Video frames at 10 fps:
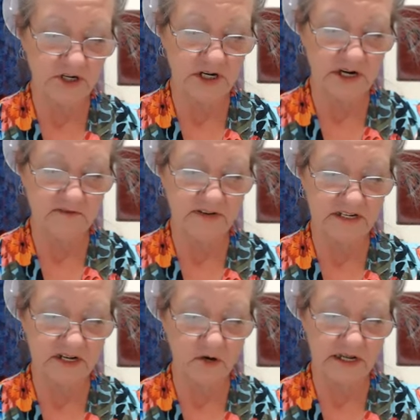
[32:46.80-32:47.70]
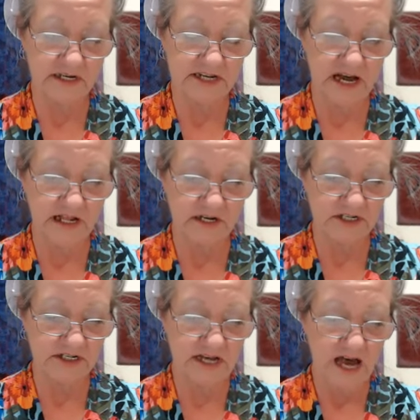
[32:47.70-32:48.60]
and physical
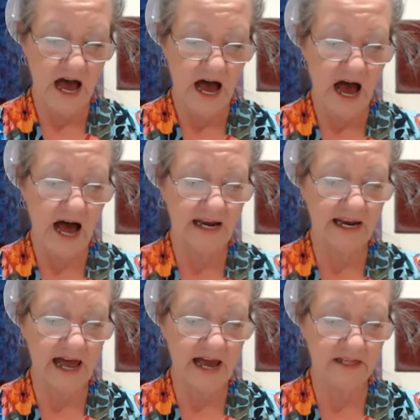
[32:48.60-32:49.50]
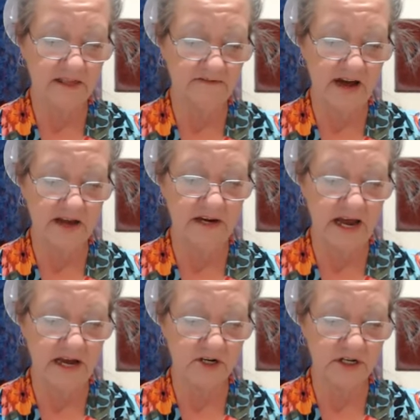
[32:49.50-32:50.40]
intelligence, I lay the
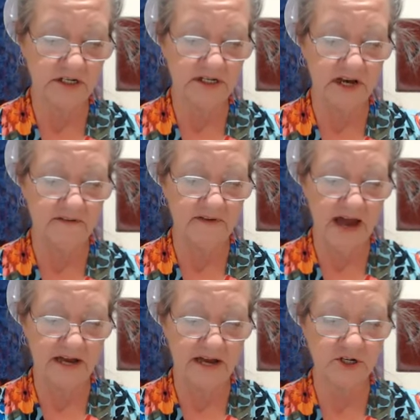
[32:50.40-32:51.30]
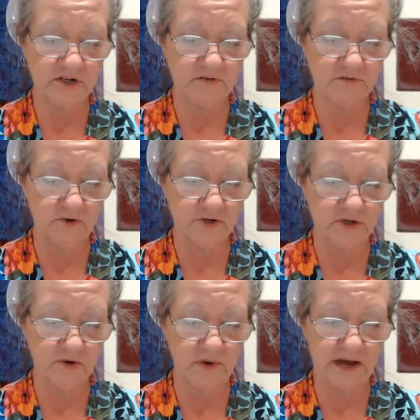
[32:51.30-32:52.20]
foundations of ancient
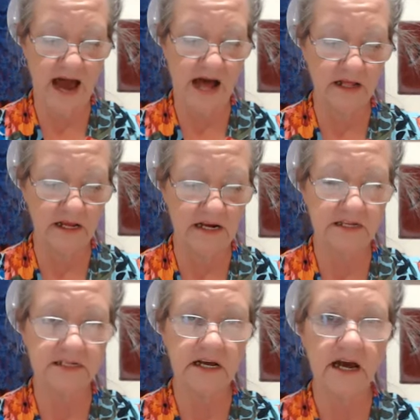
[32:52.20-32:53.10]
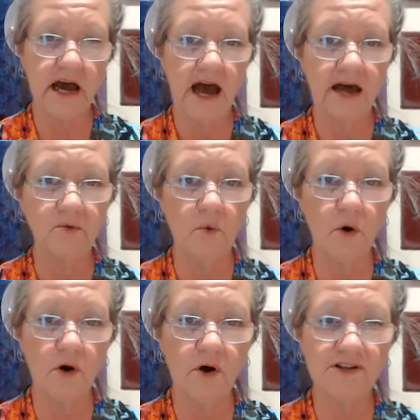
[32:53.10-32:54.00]
future realities and
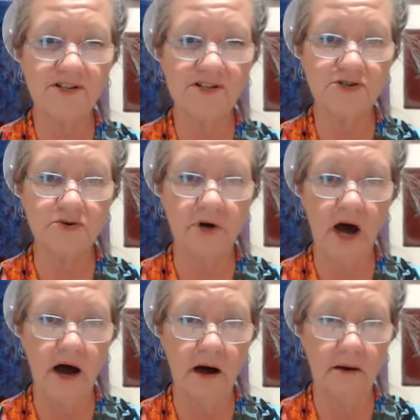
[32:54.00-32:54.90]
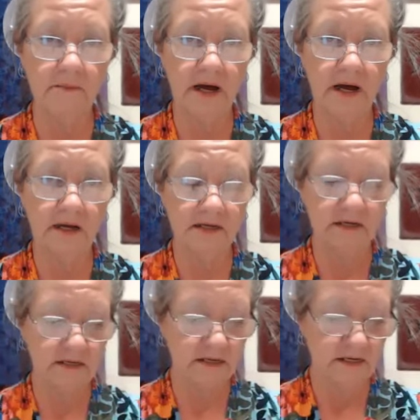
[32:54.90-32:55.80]
worlds to come.
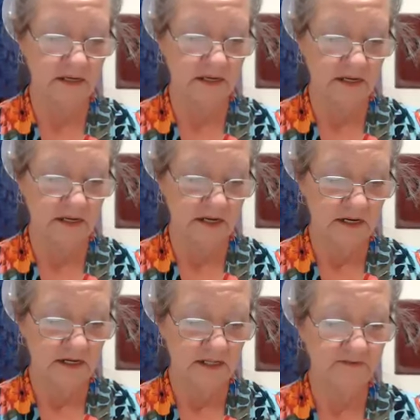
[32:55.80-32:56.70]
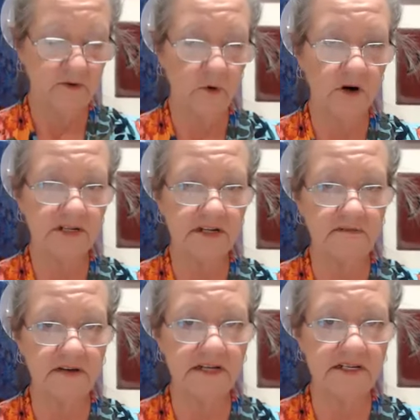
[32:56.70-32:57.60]
The
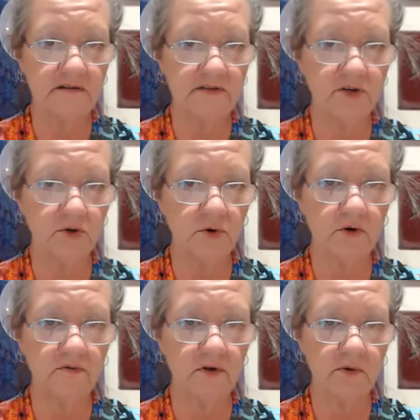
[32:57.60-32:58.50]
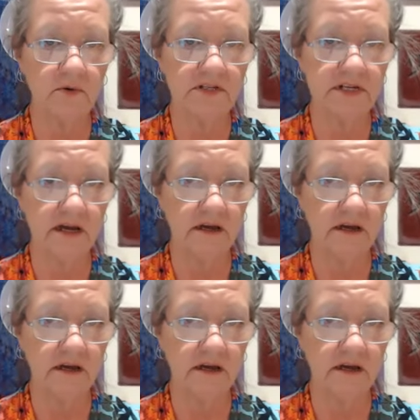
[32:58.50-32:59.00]
477 dual frequency.